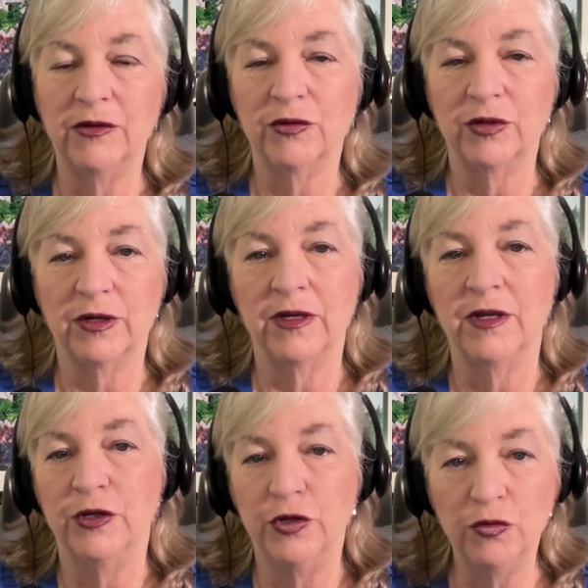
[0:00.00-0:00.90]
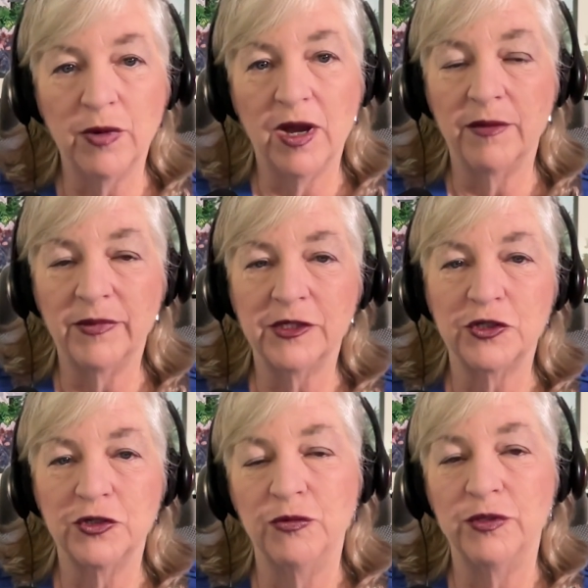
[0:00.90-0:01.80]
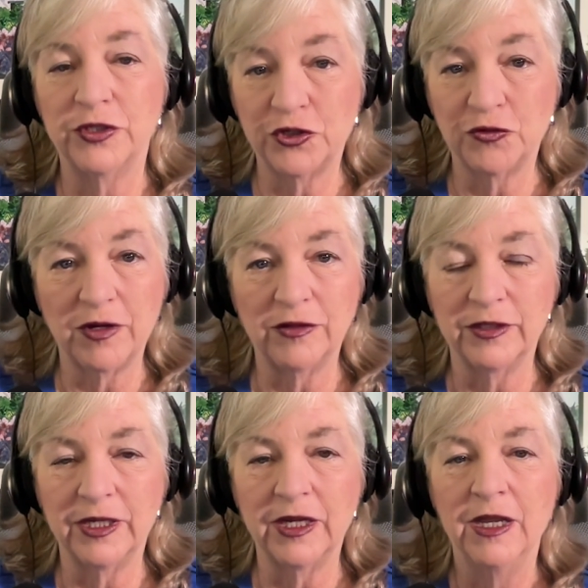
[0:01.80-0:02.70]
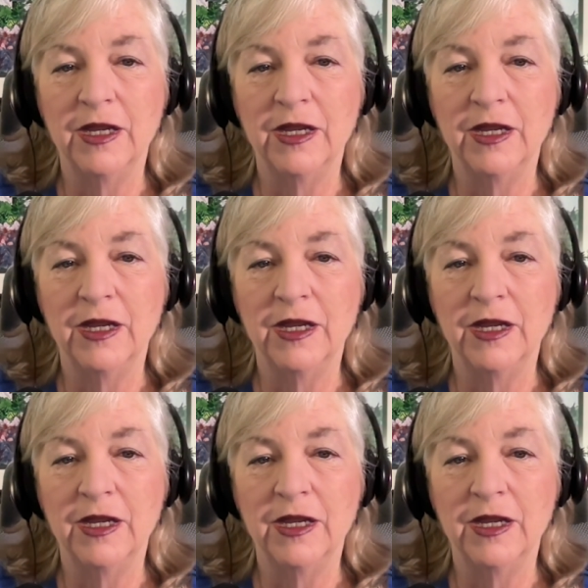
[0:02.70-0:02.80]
or a new mom who is struggling,